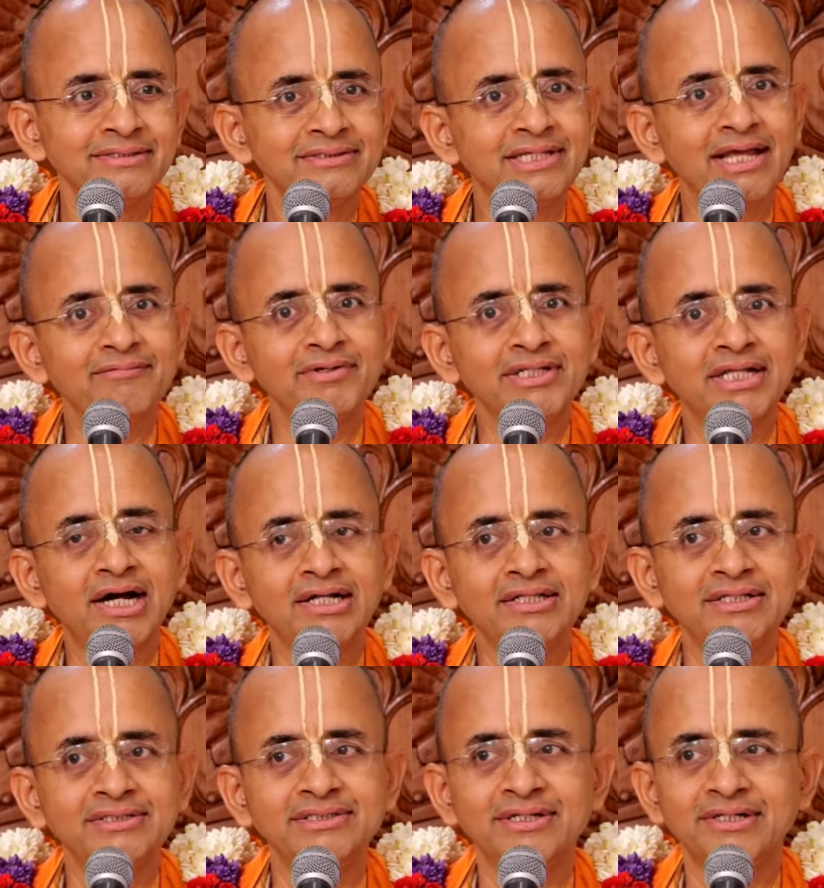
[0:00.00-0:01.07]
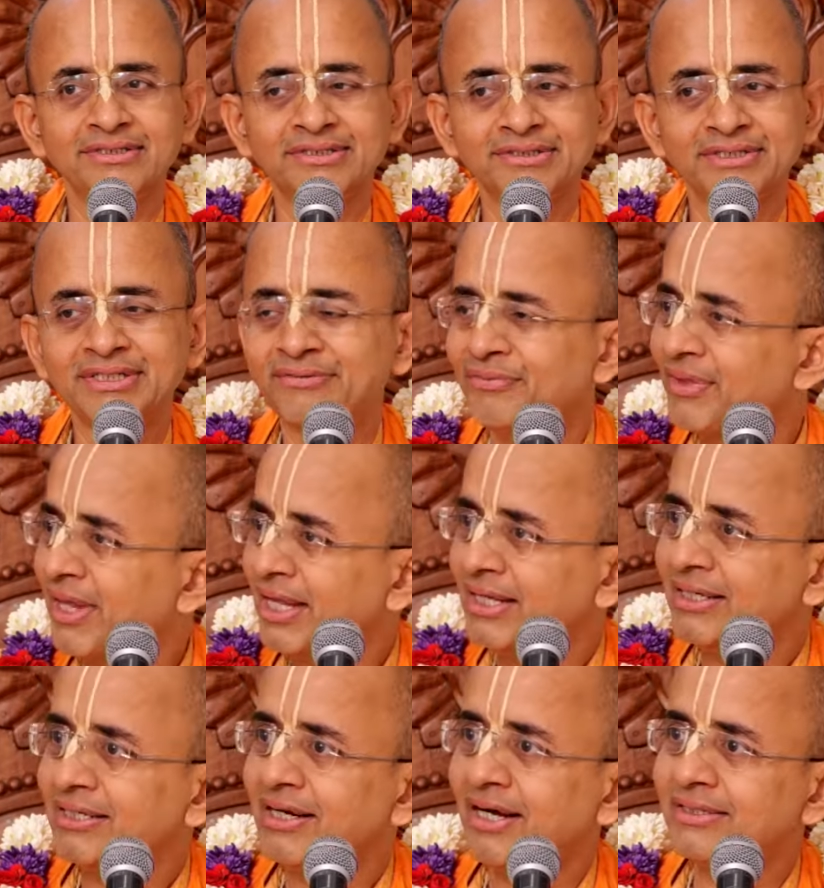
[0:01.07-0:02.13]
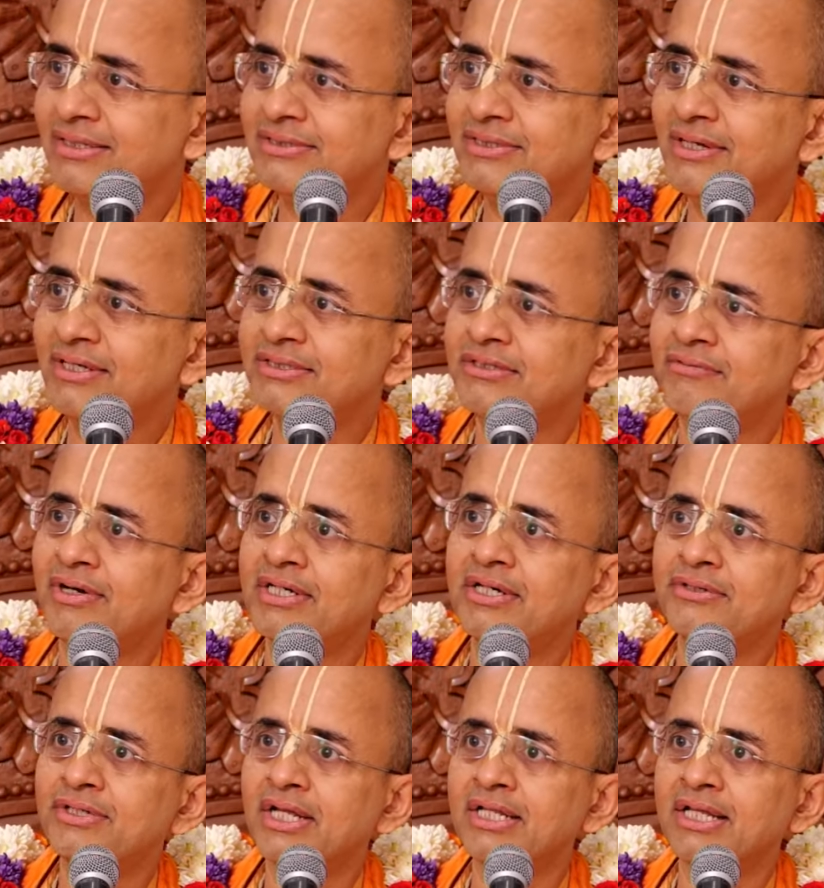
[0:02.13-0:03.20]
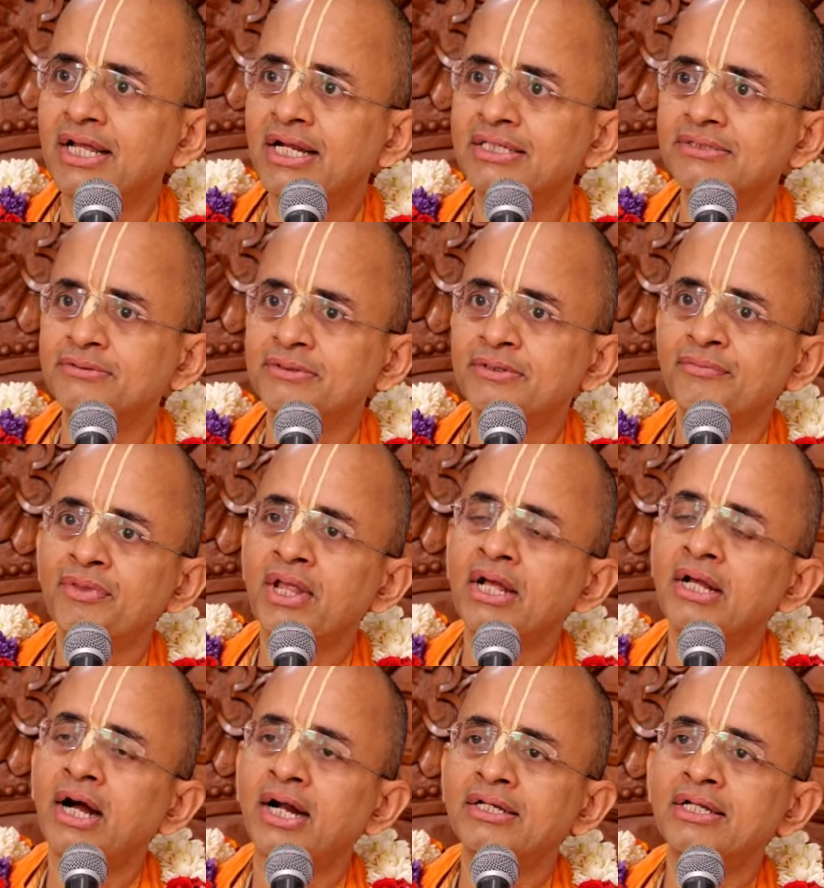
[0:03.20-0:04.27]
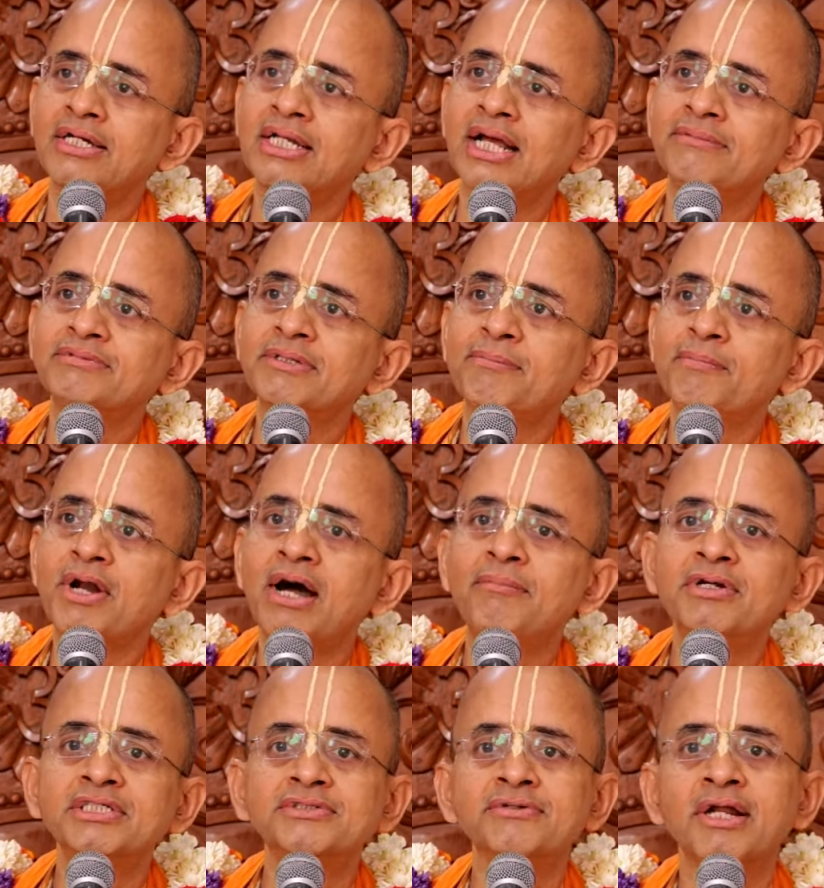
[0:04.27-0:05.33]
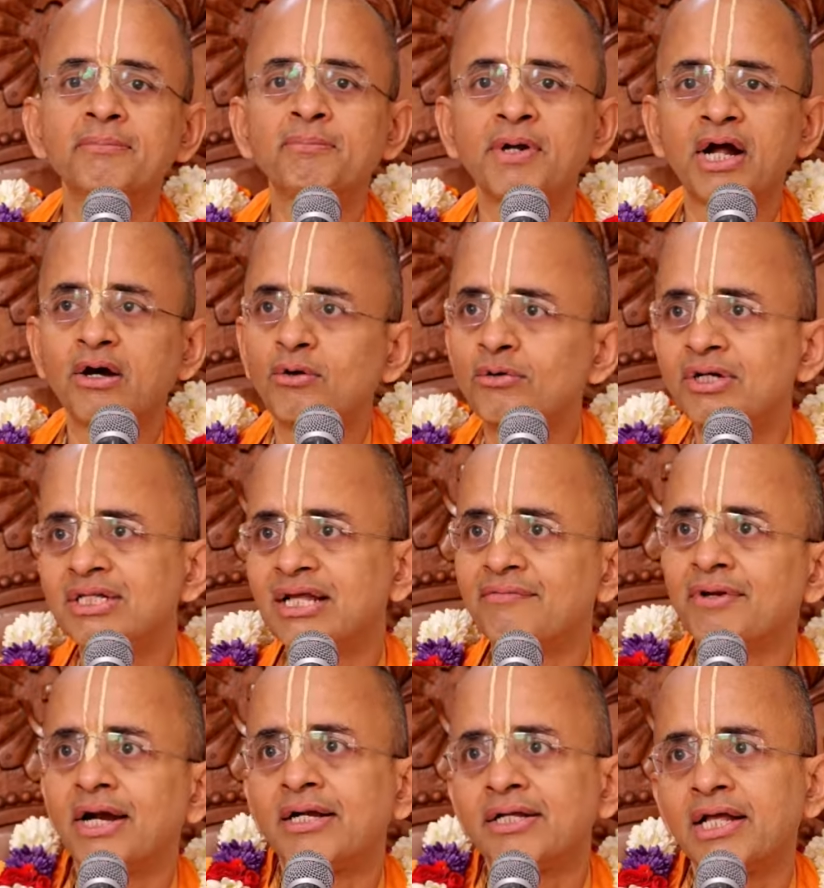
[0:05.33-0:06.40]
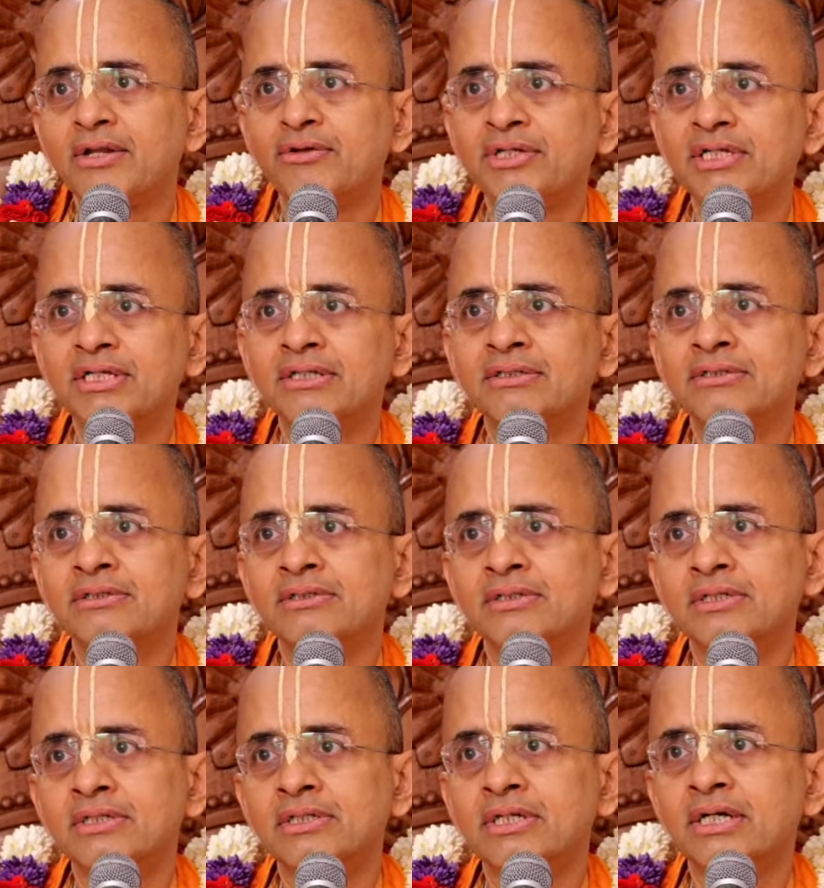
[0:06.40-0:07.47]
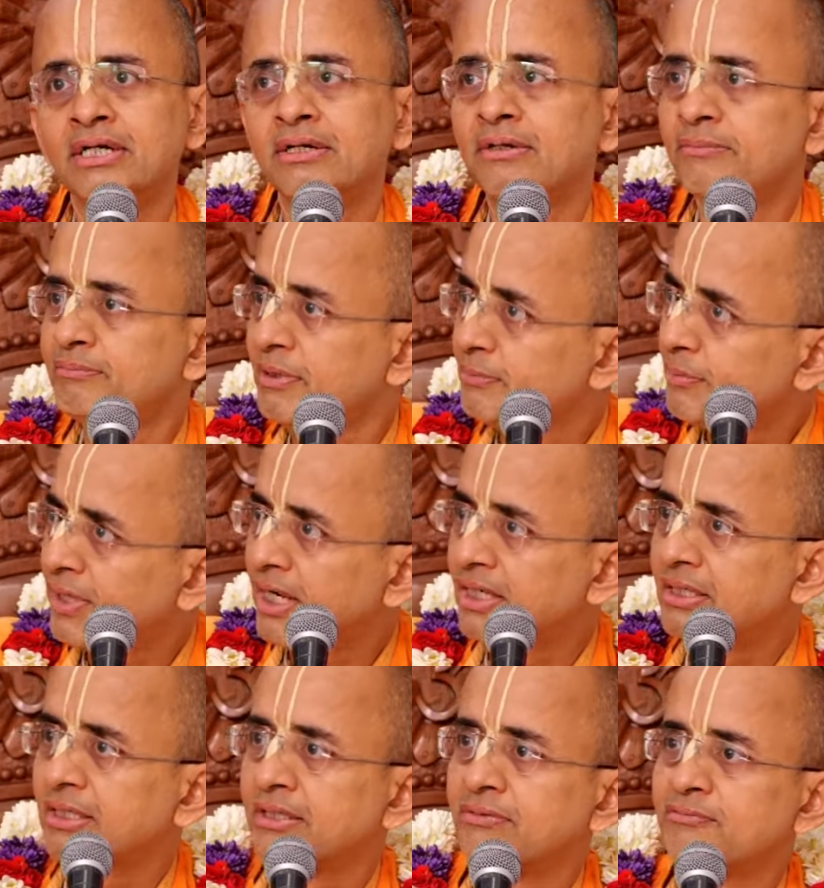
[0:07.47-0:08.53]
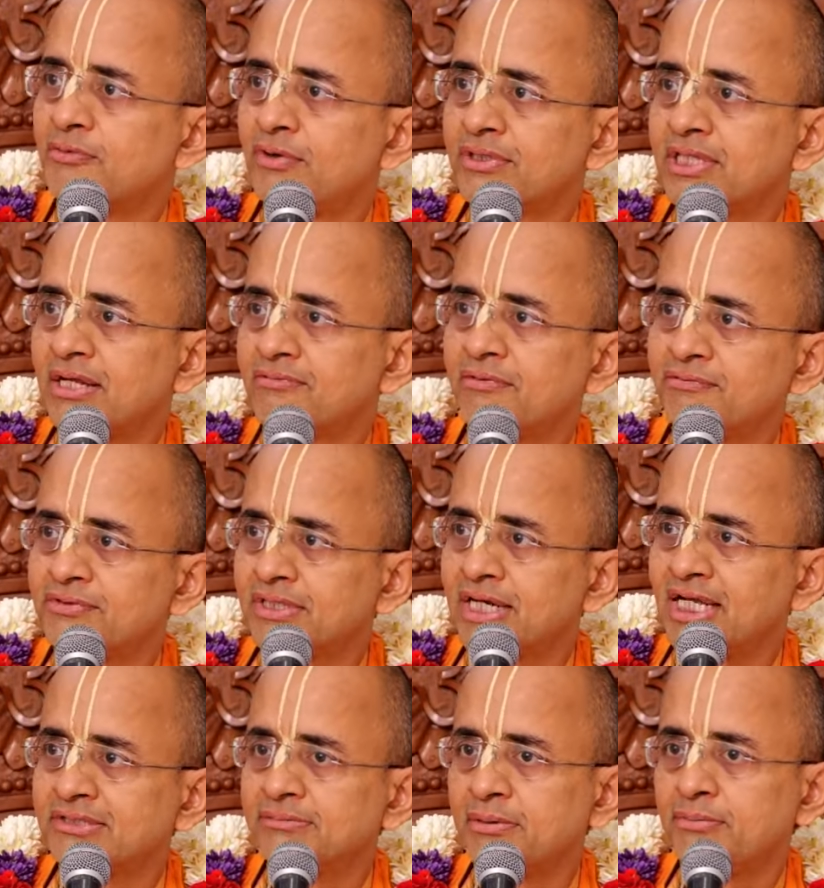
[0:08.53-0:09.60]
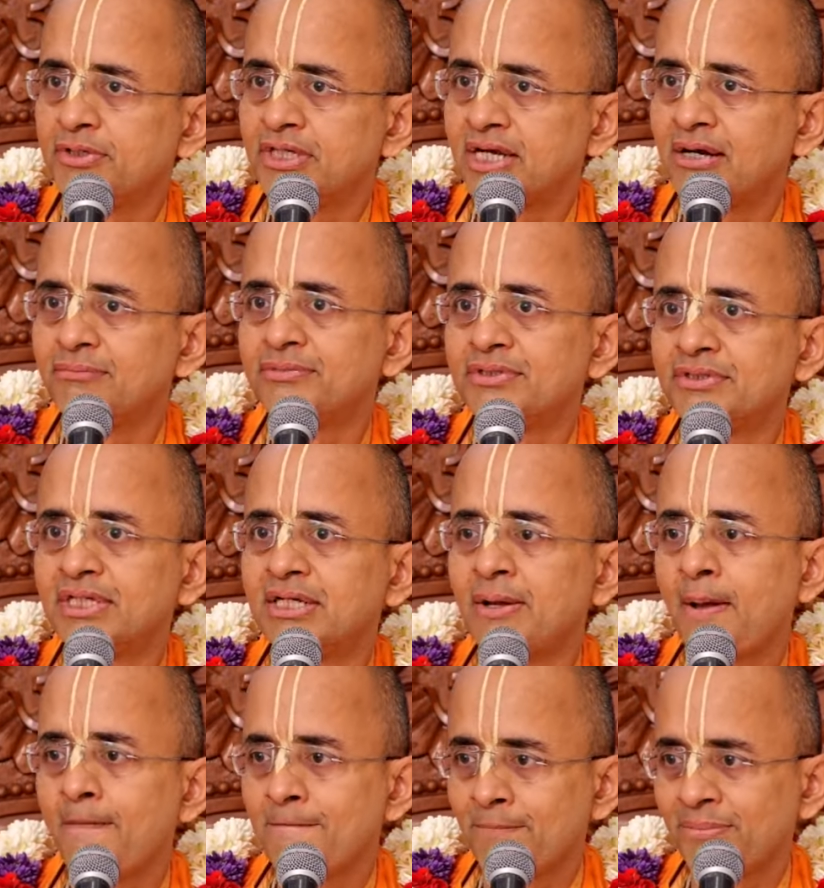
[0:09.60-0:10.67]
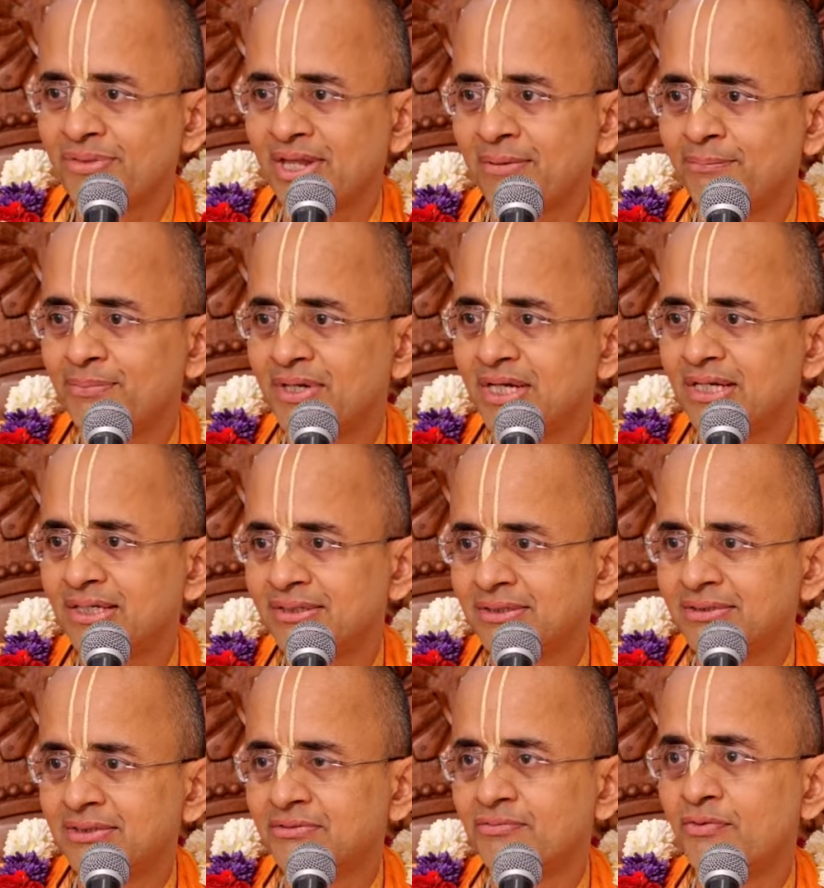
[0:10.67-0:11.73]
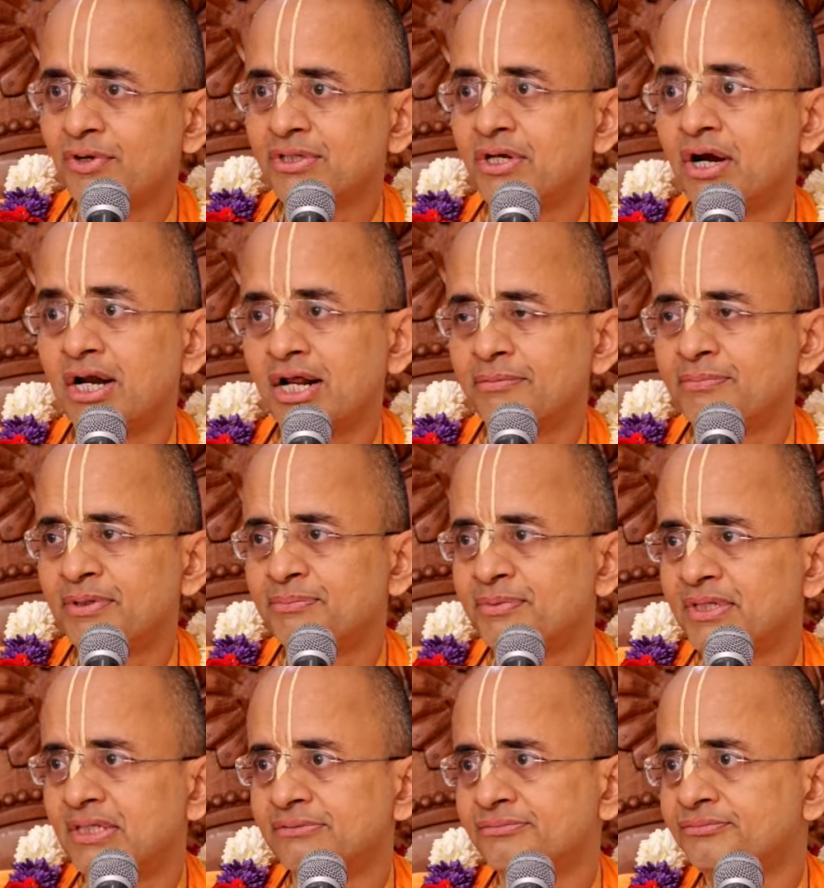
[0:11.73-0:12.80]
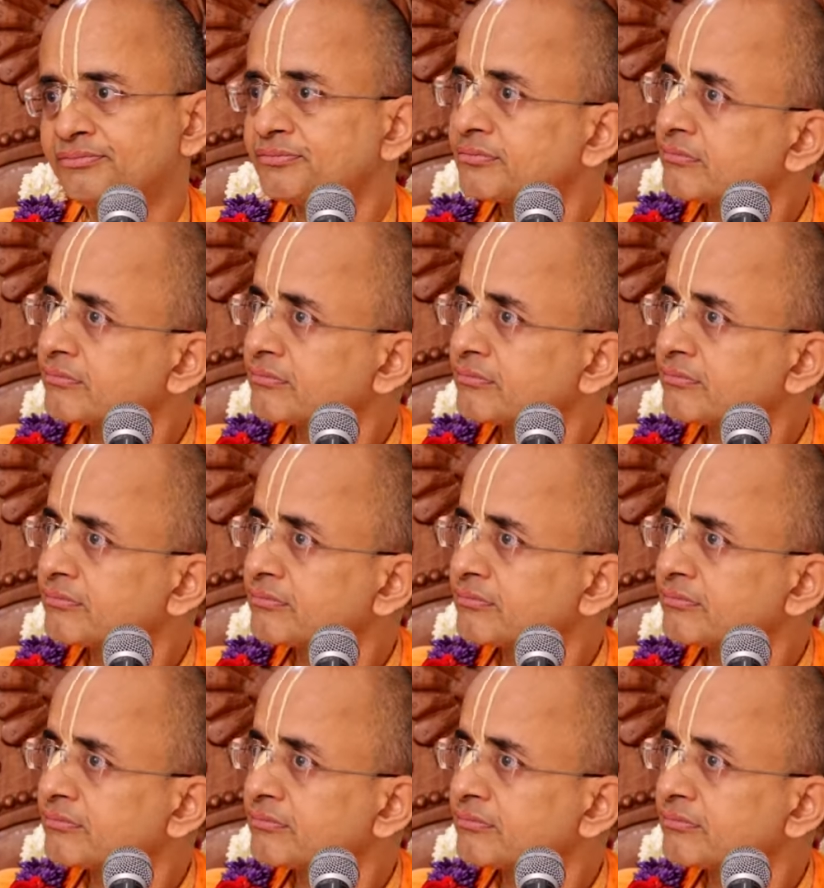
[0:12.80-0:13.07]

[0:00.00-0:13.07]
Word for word: Same with Gandhiji also. Huh? Gandhiji also wanted to encourage, uh, at that time some Brahmins were proud, they were not allowing the people at uh, fourth or fifth class people to come to the temple, huh? fourth order people.